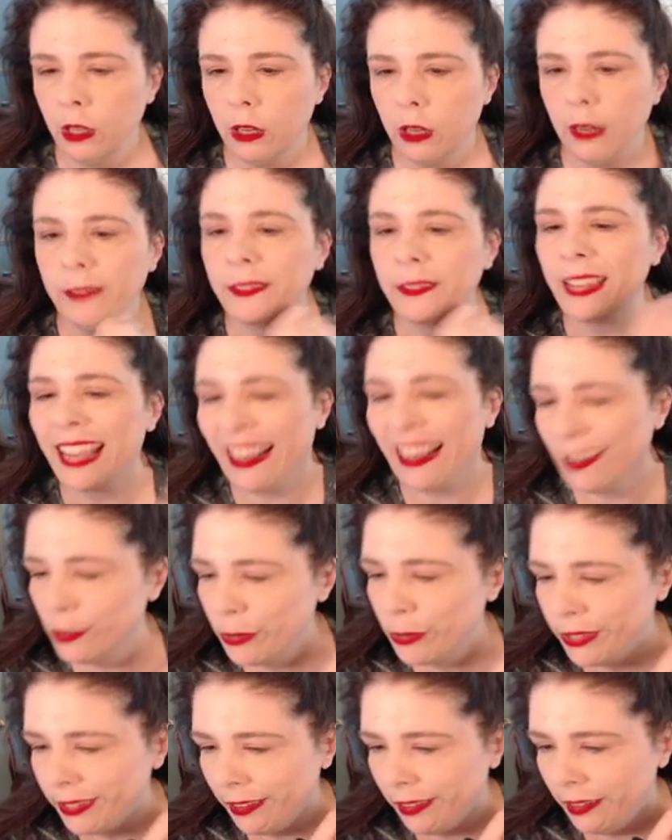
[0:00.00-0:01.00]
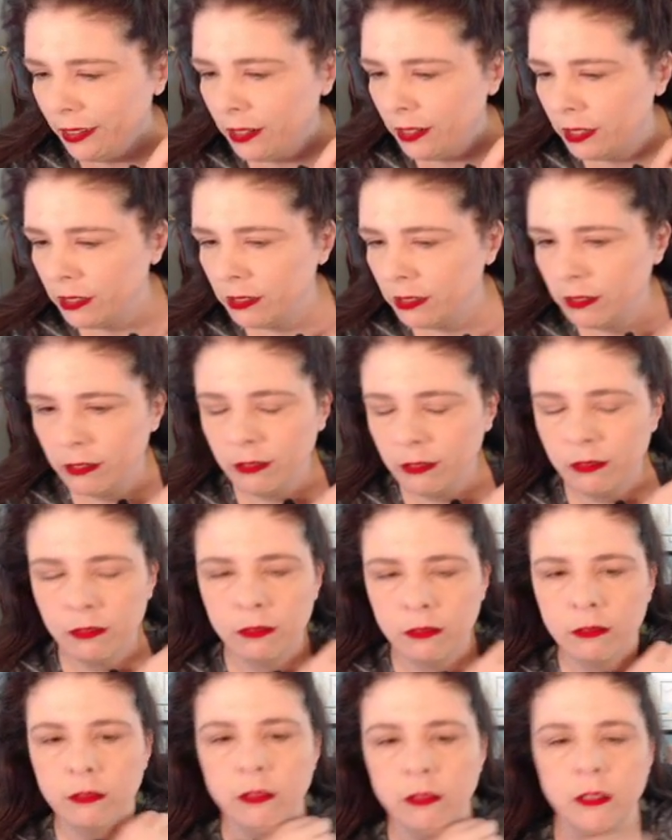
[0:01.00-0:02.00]
on the outside
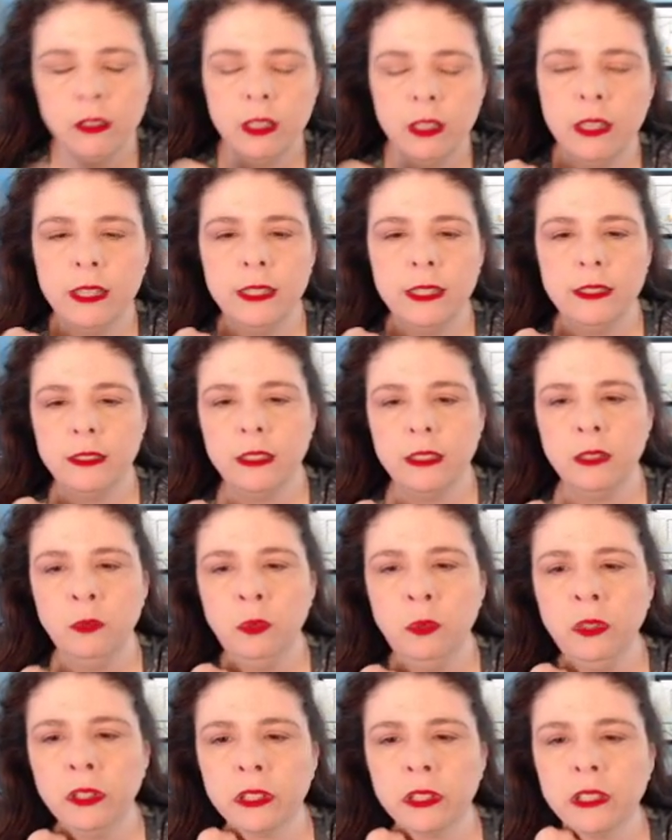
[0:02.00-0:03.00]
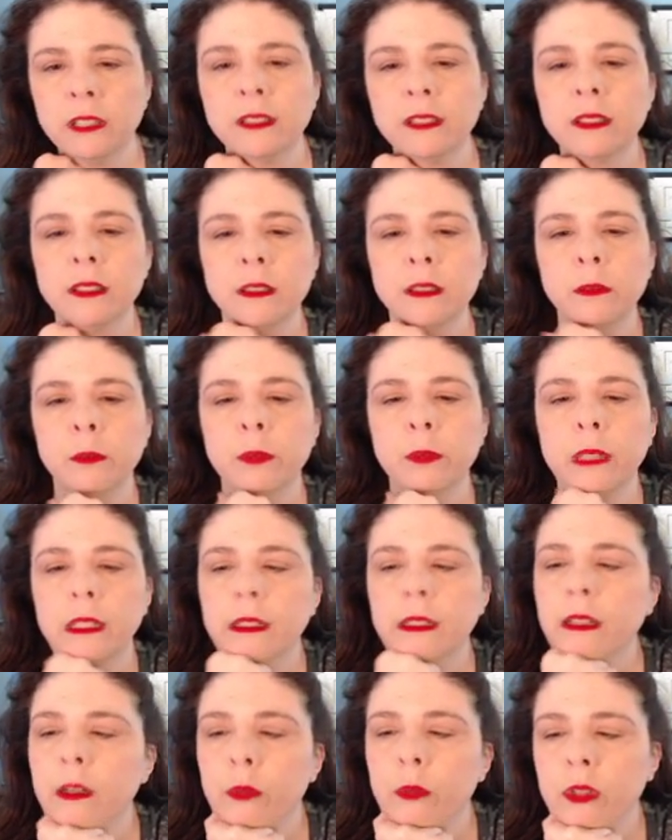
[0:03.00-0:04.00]
and it worked
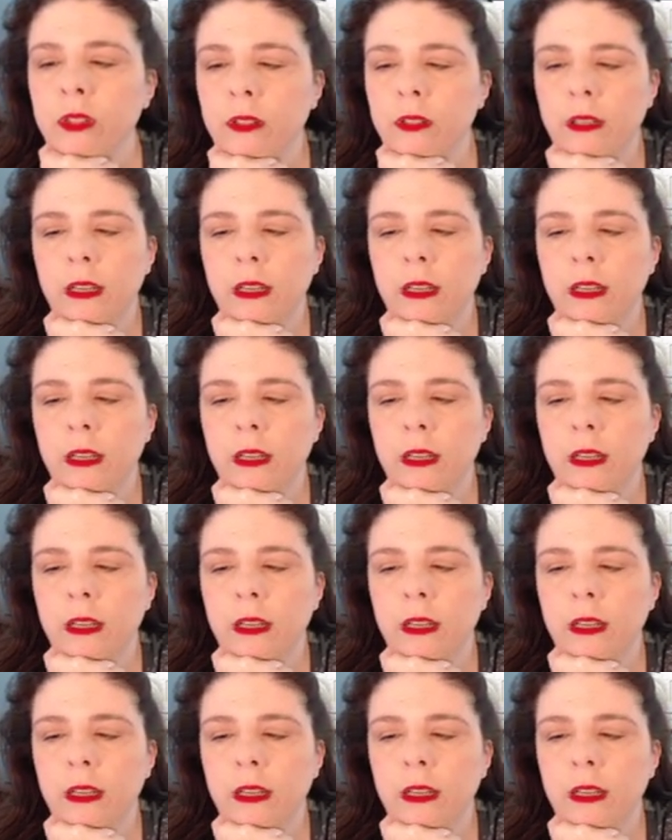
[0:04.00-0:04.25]
but I wasn't